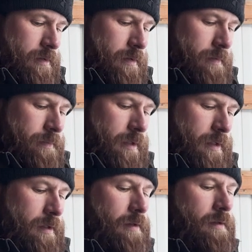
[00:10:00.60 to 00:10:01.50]
Just
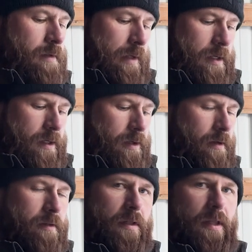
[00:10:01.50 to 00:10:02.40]
freaking knock
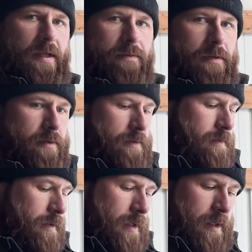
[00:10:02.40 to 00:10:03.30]
all 11s.
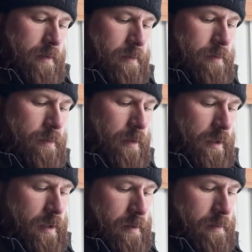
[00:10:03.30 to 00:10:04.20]
Just knock the door
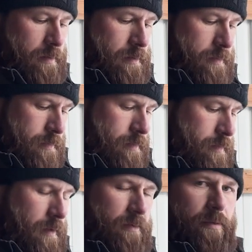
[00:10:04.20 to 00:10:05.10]
down.
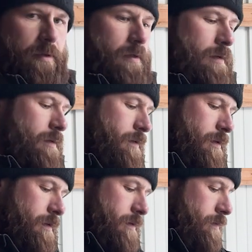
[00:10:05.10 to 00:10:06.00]
That's what we're gonna do
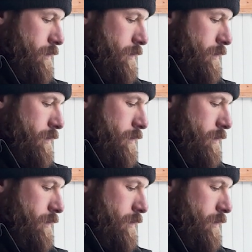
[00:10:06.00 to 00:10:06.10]
here.